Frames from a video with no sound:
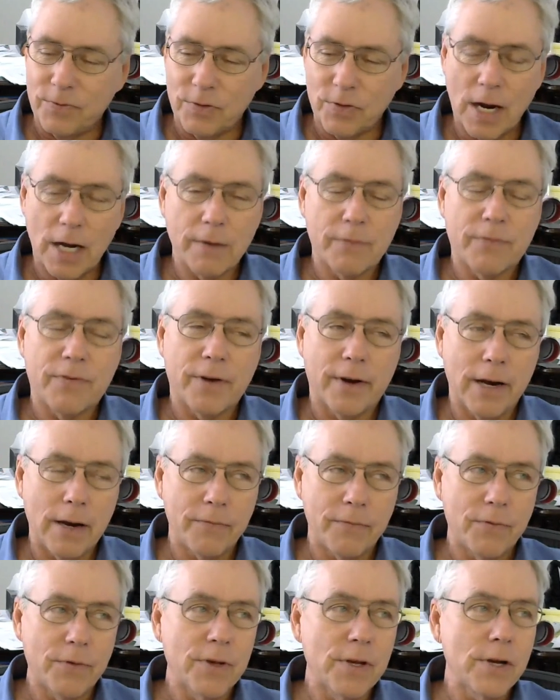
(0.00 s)
trying to figure
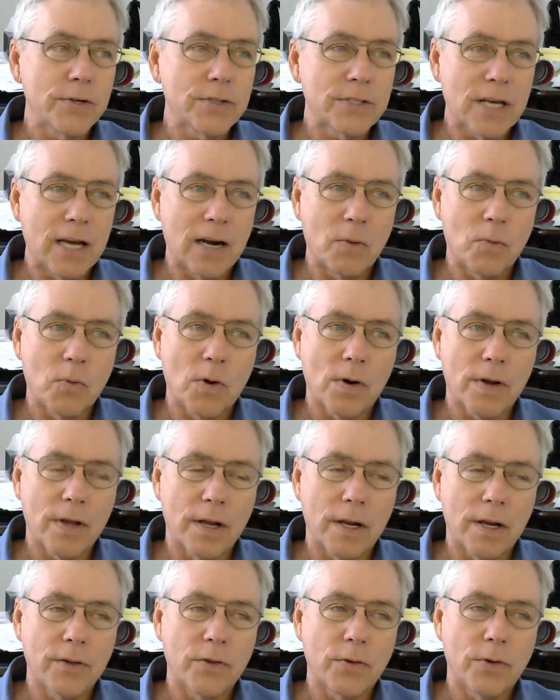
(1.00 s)
out for years how to work
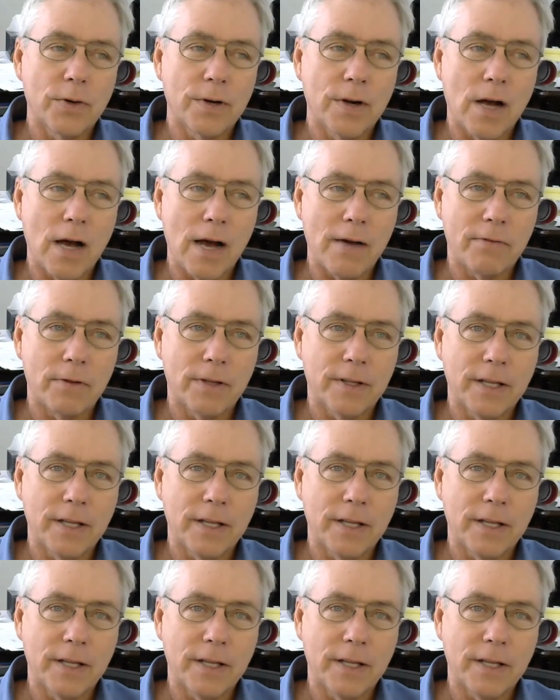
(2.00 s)
it into a novel.